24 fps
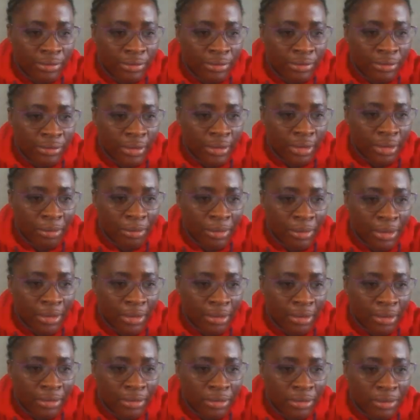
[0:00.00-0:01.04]
if you want the
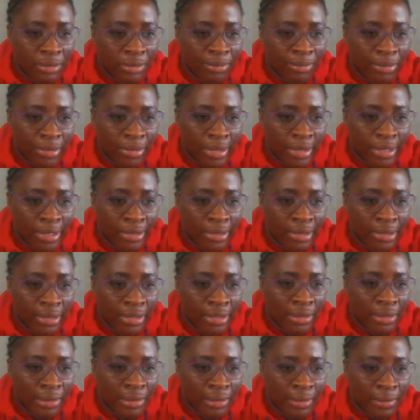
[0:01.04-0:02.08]
background to be pretty.
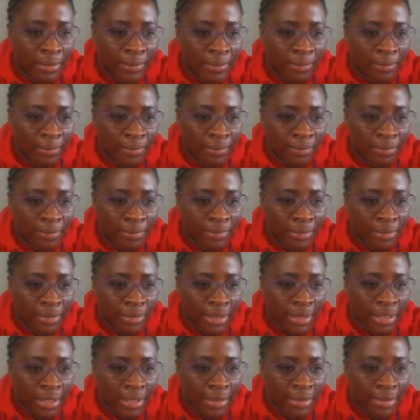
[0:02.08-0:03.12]

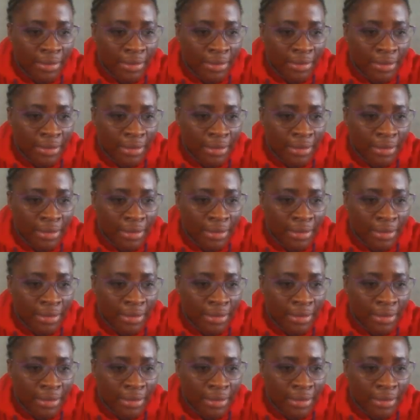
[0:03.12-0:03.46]
And the